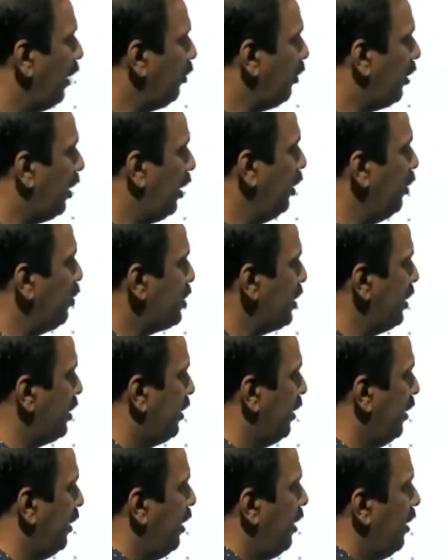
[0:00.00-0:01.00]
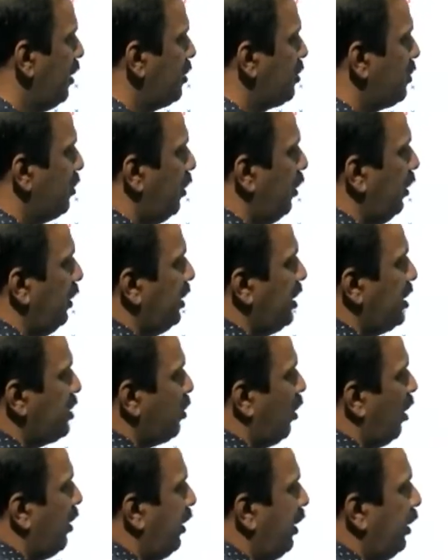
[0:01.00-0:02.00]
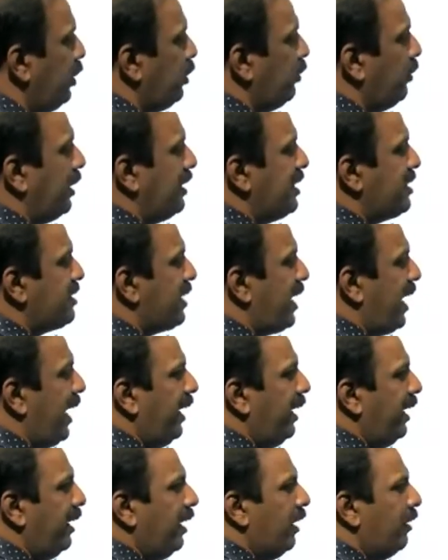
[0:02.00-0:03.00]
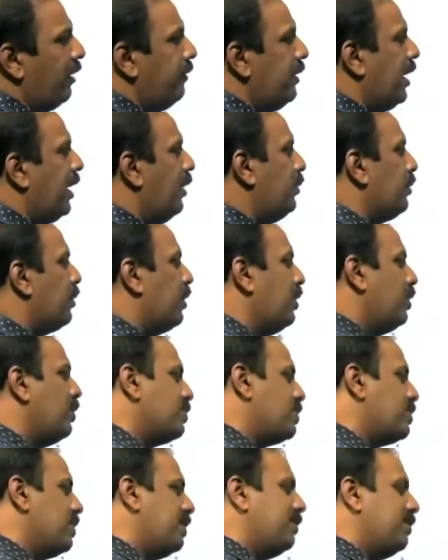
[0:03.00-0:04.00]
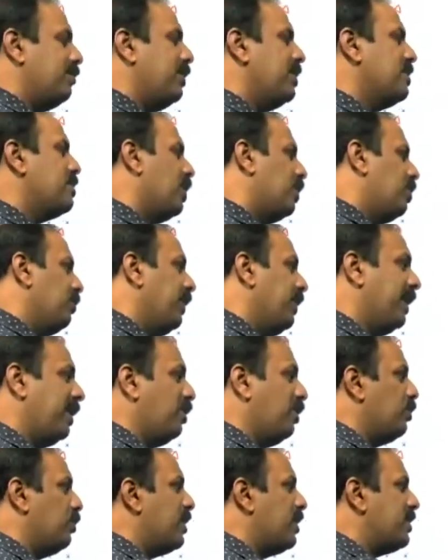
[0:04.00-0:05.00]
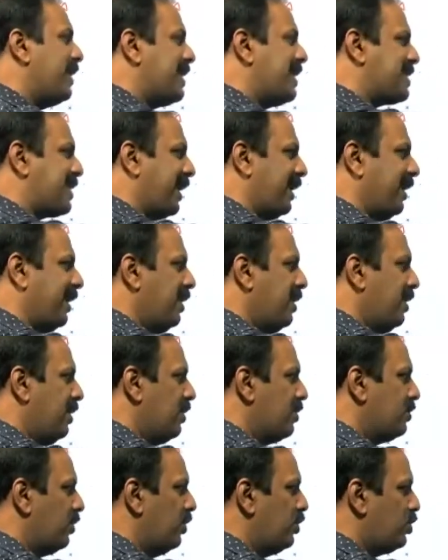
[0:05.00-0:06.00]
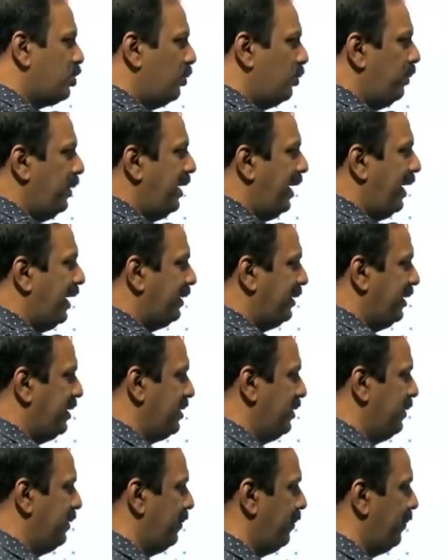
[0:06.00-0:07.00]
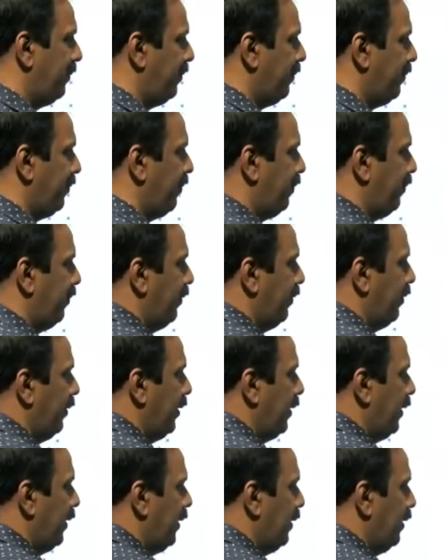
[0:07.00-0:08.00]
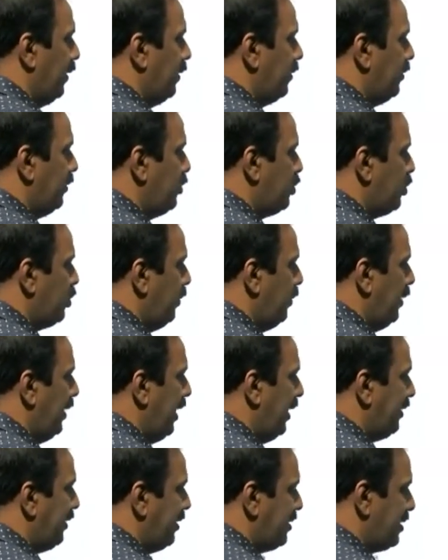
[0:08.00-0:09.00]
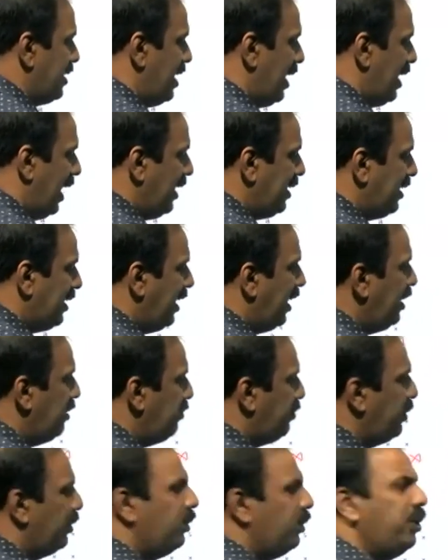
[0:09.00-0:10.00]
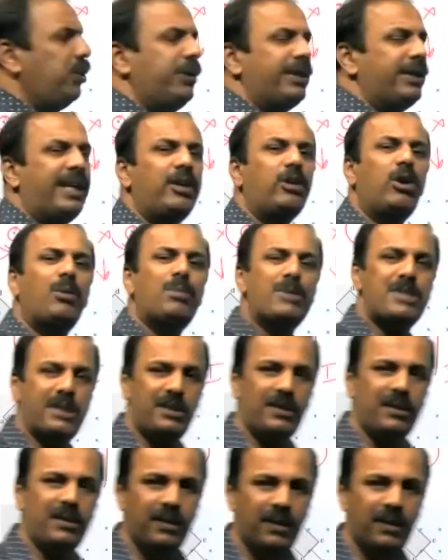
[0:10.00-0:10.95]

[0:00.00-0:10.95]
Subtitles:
to reduce it. So it is already toward this side. We have to reduce it, means you have to make it toward that side. So it should be like this. So it should be like this. And here if you do, you will get opposite